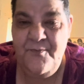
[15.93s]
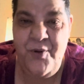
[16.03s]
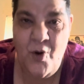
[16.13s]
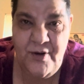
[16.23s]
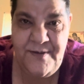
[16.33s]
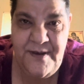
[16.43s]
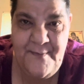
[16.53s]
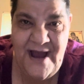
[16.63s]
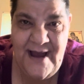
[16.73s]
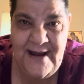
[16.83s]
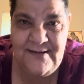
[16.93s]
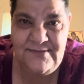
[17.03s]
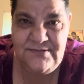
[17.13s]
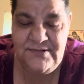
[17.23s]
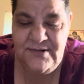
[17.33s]

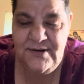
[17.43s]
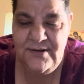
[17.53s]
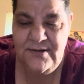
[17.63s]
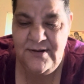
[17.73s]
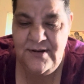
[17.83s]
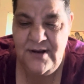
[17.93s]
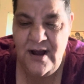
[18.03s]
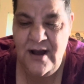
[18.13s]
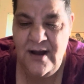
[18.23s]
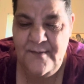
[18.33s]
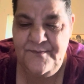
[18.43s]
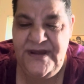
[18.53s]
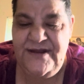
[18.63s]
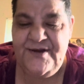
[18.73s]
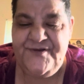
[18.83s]
Pokemon. Um,
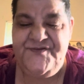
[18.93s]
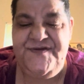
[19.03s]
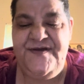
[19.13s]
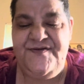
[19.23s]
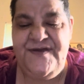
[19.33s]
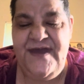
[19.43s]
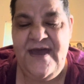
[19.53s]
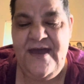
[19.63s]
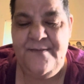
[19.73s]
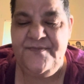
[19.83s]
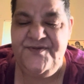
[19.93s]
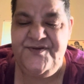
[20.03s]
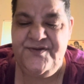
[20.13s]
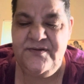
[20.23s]
he does TTMs.